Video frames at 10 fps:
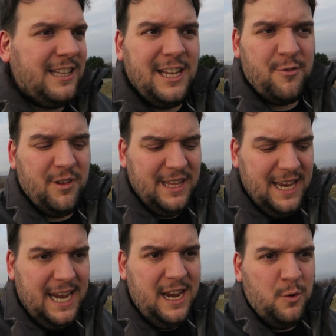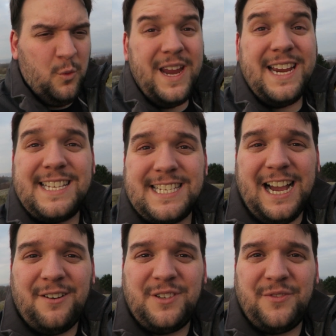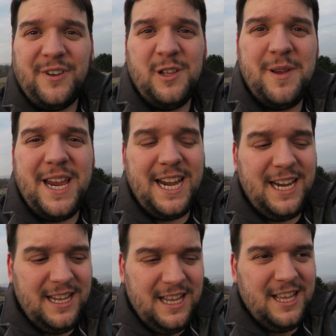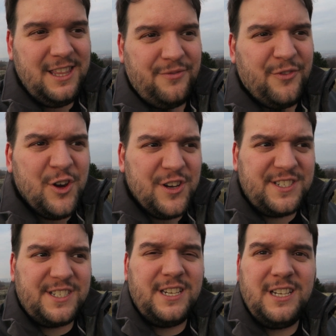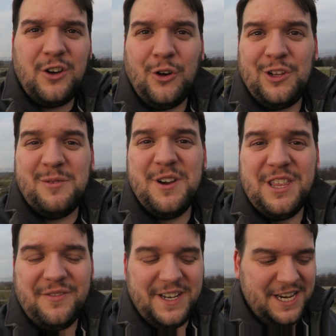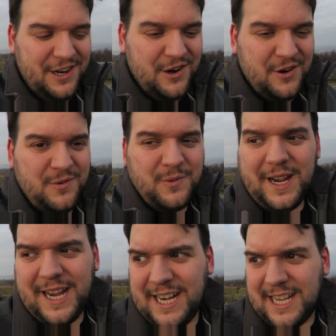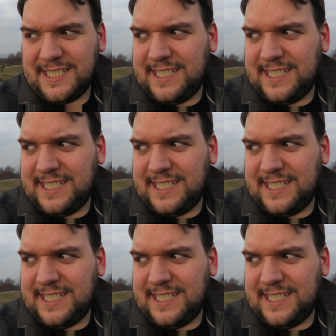Literally weeks after filming the first Call Your Mother video, when I